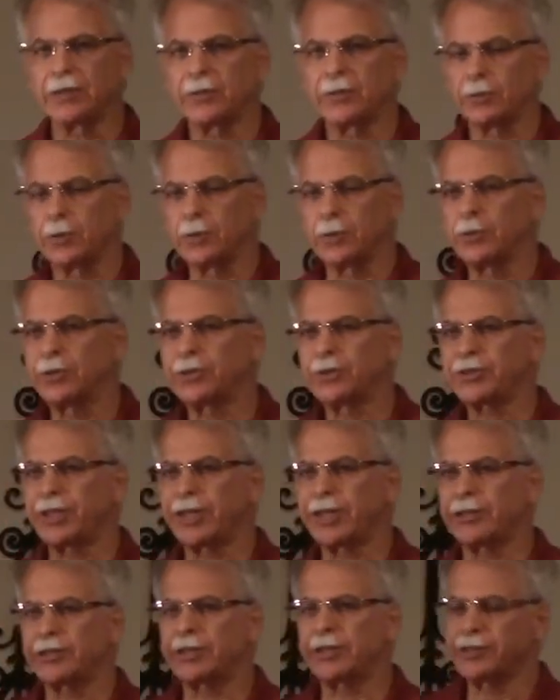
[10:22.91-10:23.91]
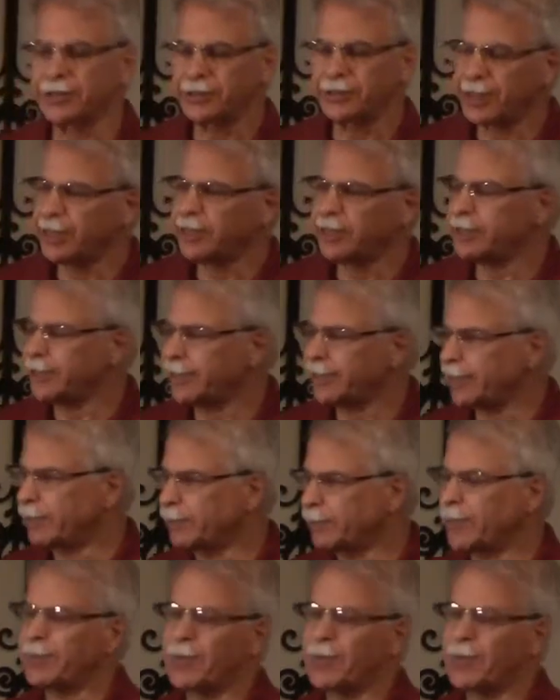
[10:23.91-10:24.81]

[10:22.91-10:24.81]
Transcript: The room was silent. I sat down.